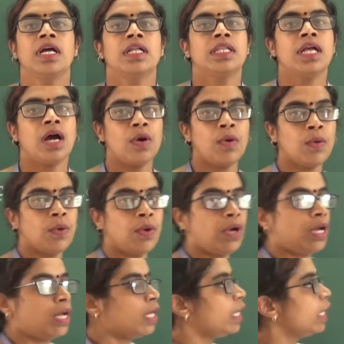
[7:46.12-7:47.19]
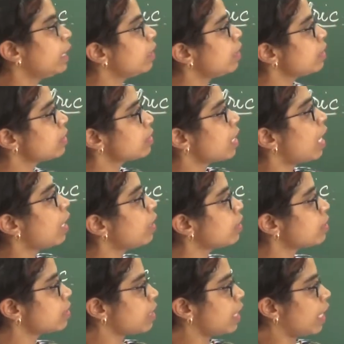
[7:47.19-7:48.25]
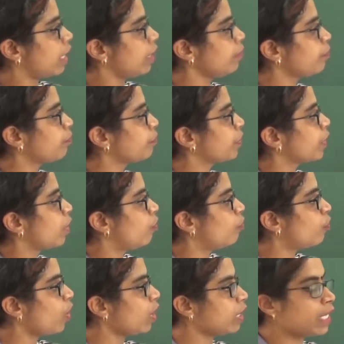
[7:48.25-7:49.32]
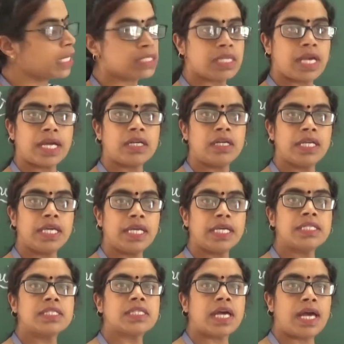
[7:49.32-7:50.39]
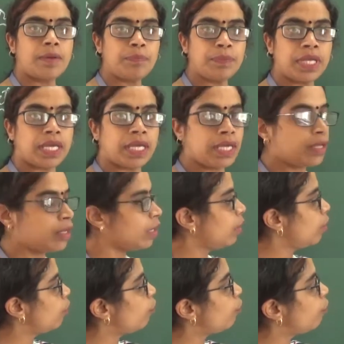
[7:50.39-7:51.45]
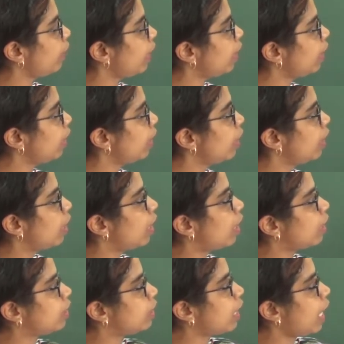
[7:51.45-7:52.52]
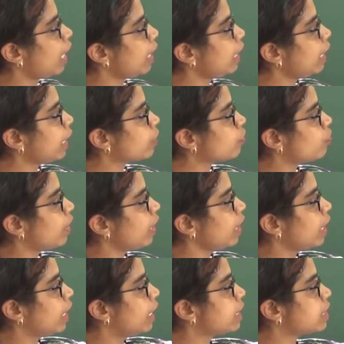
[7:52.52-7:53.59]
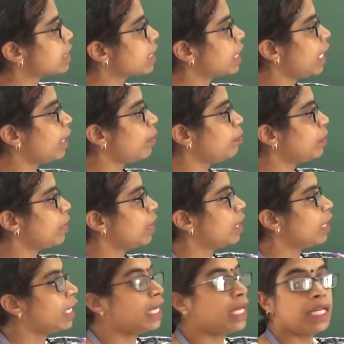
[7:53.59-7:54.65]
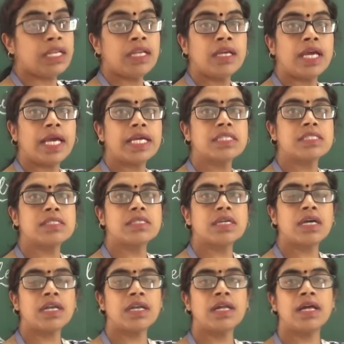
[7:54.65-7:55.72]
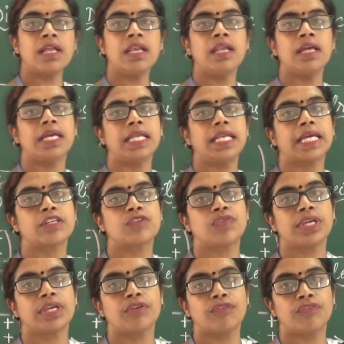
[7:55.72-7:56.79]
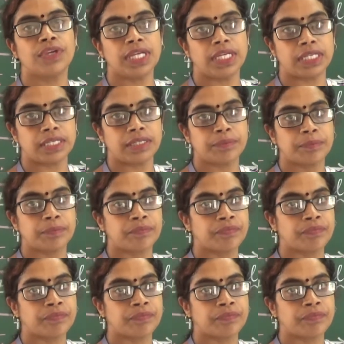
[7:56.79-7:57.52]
Now, let us understand what exactly is happening when a dielectric is kept in external electric field.